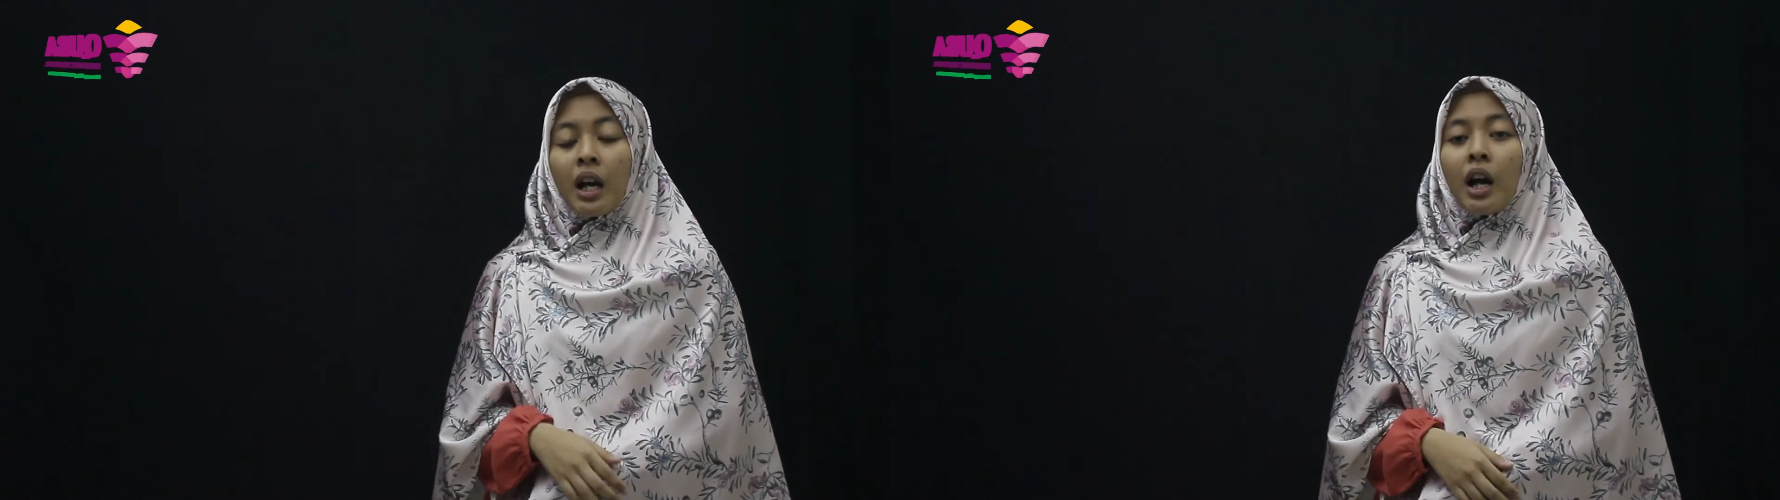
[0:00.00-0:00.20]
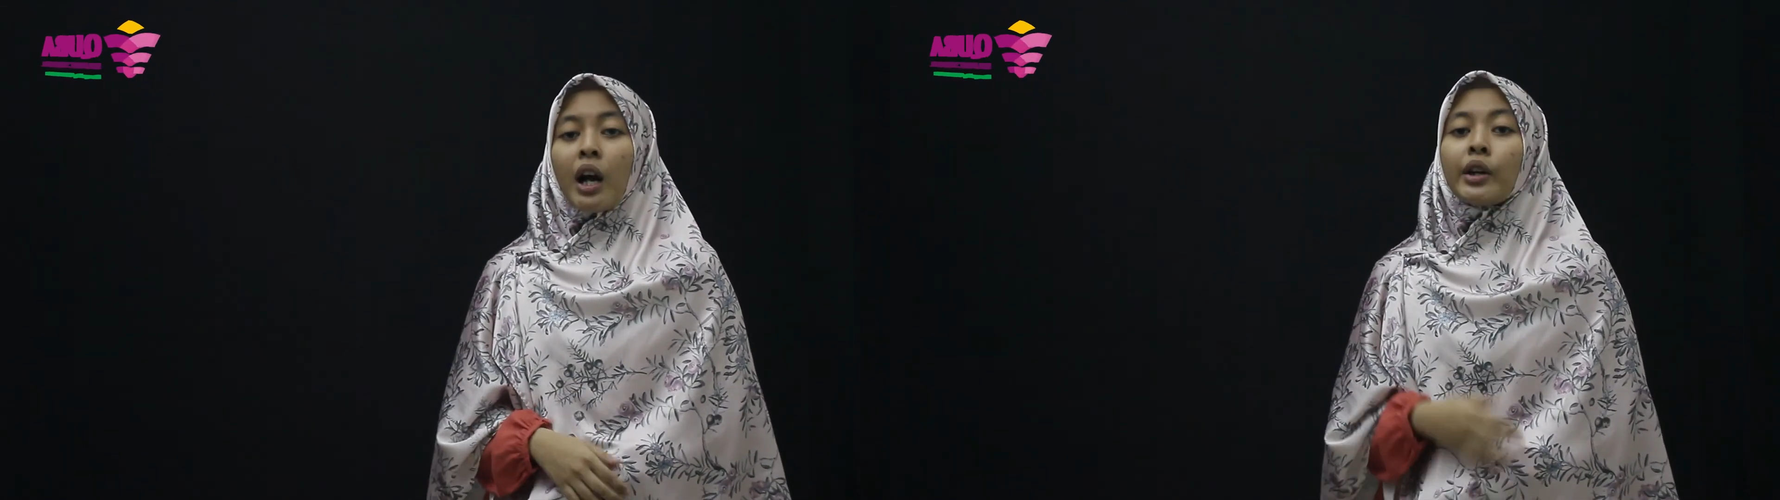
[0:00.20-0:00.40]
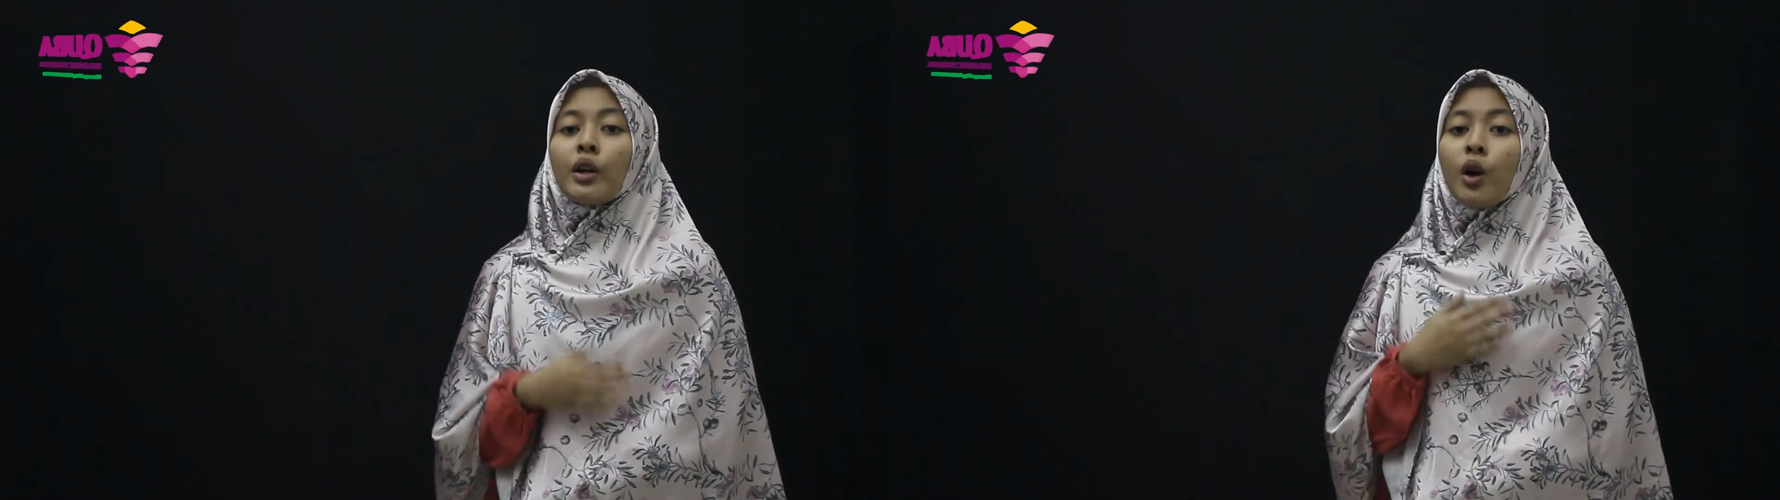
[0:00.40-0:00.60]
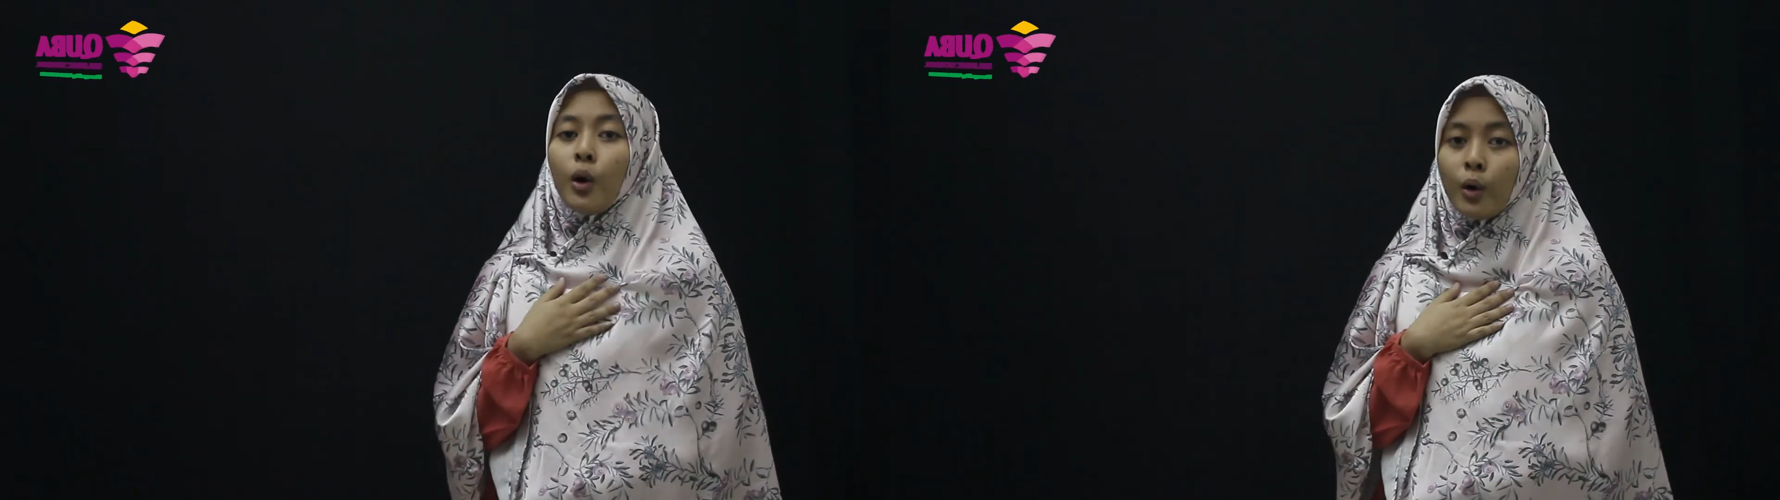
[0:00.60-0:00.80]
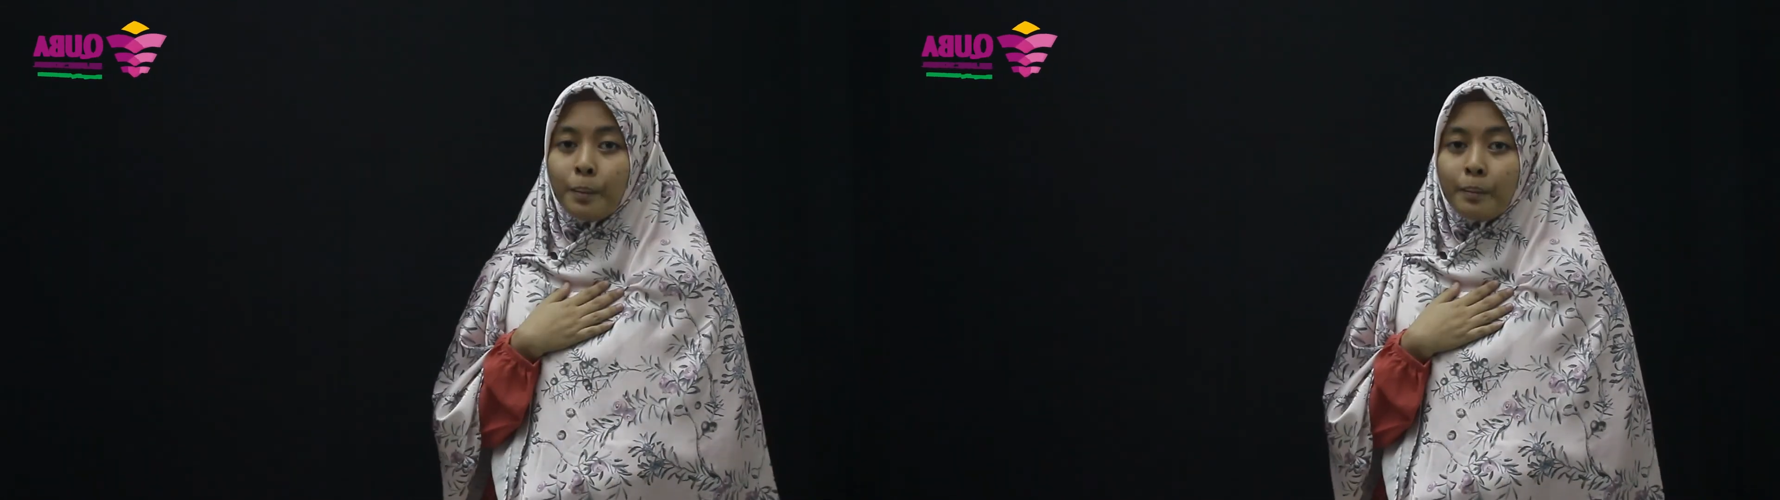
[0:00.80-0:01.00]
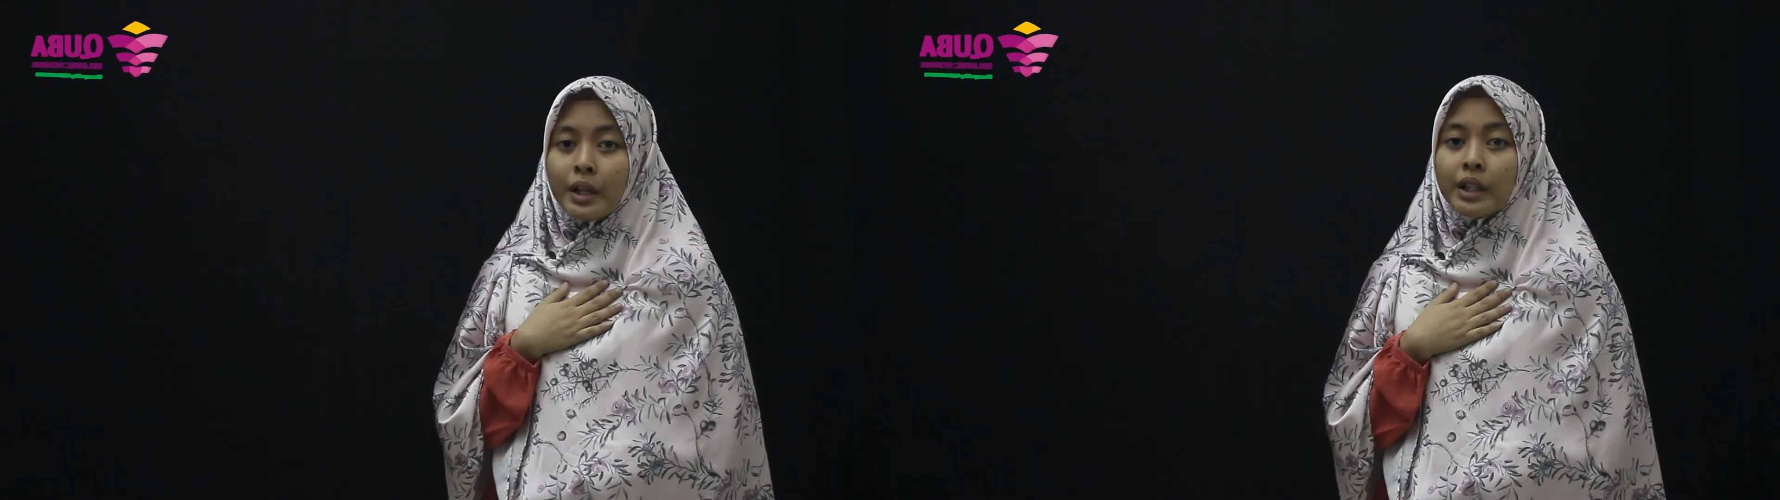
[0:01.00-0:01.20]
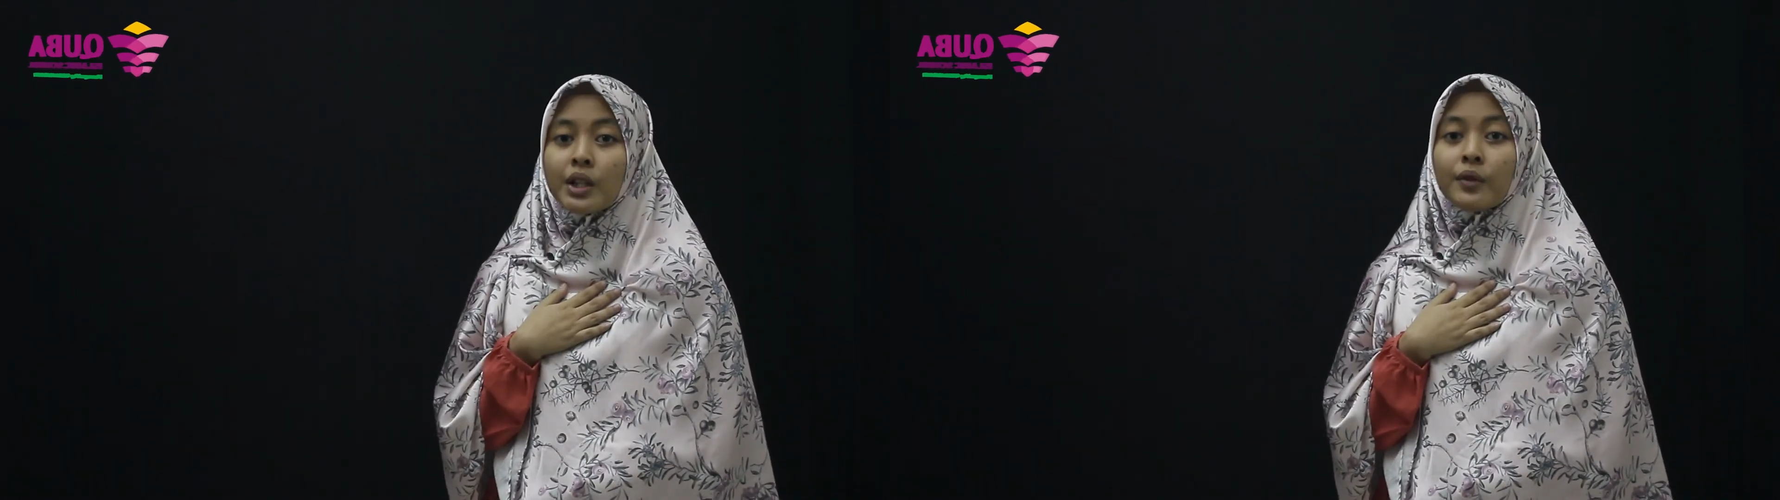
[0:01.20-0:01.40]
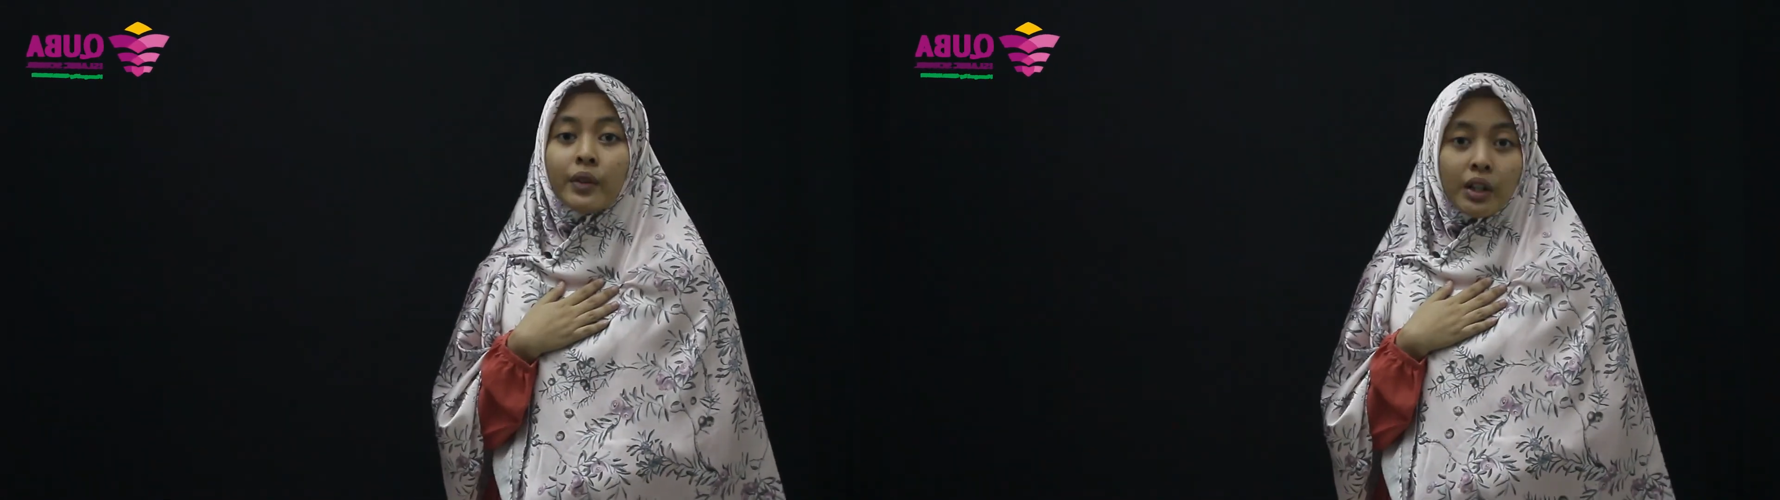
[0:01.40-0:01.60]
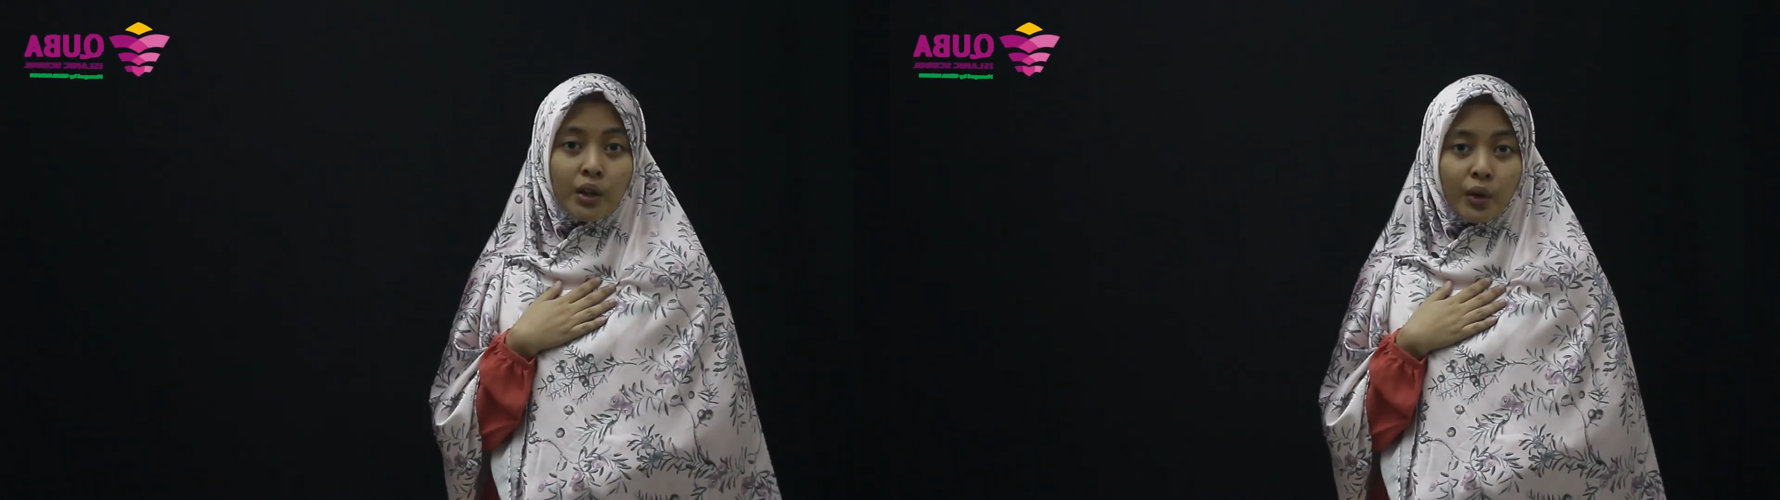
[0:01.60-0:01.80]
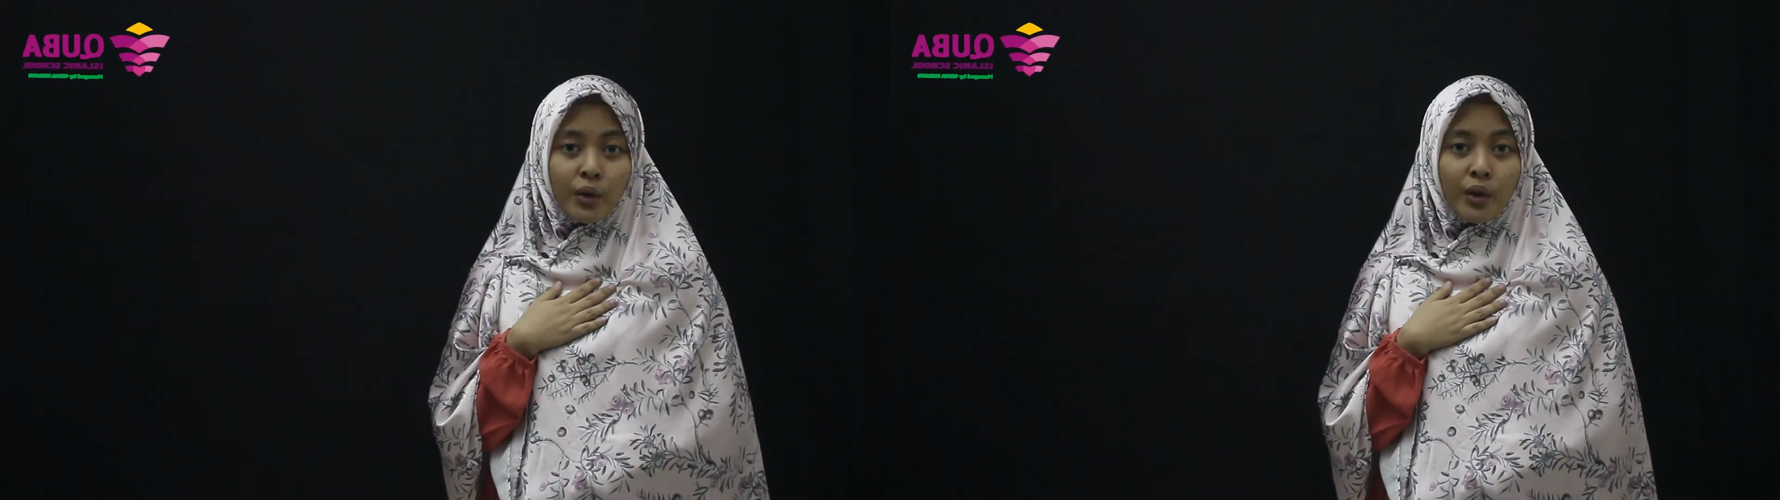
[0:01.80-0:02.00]
I hope this
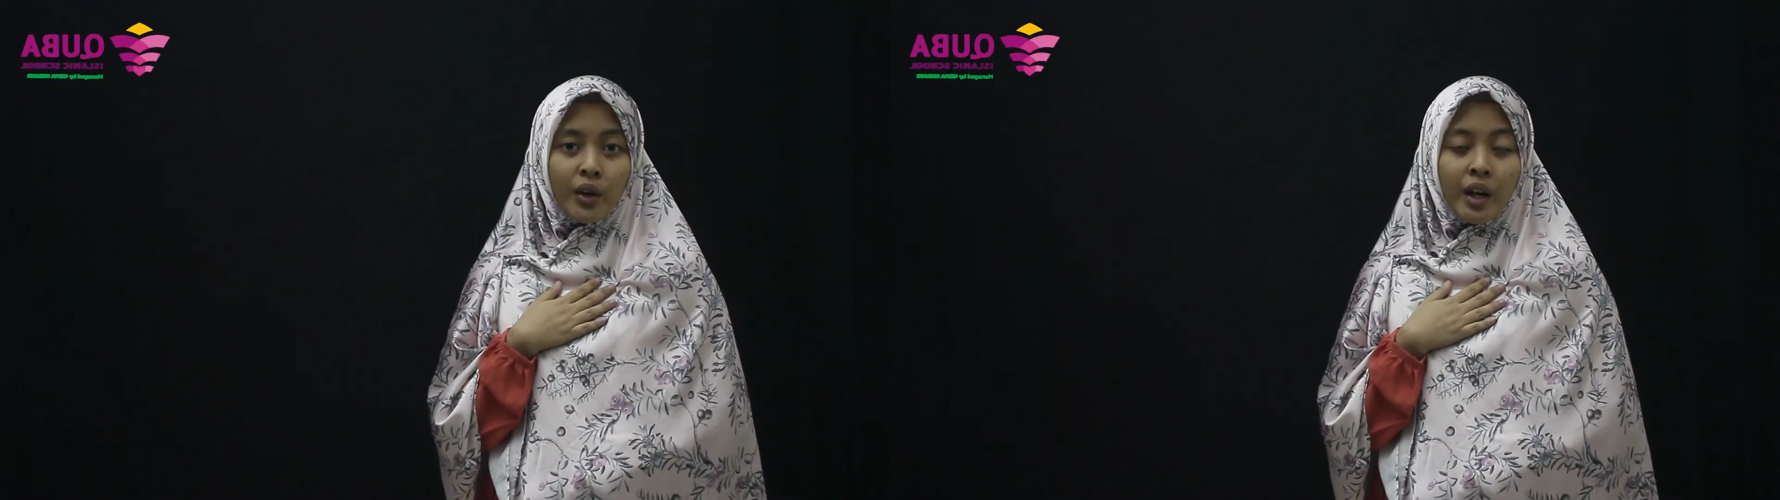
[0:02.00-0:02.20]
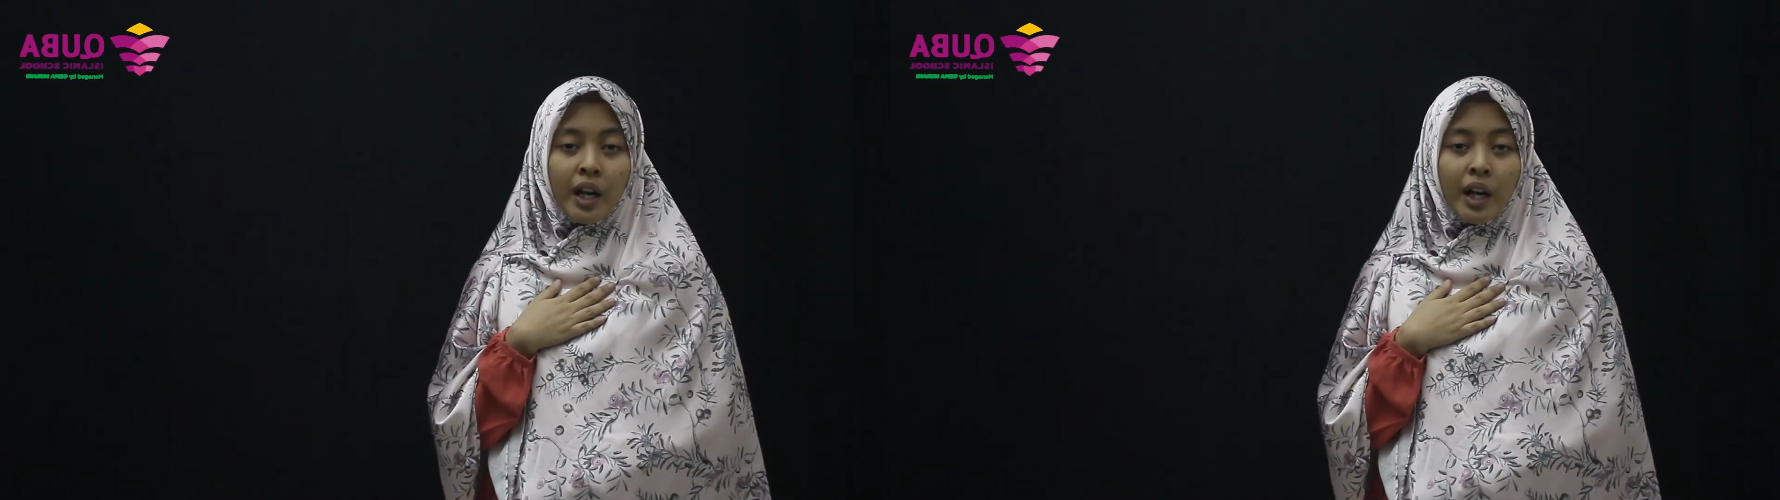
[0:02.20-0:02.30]
video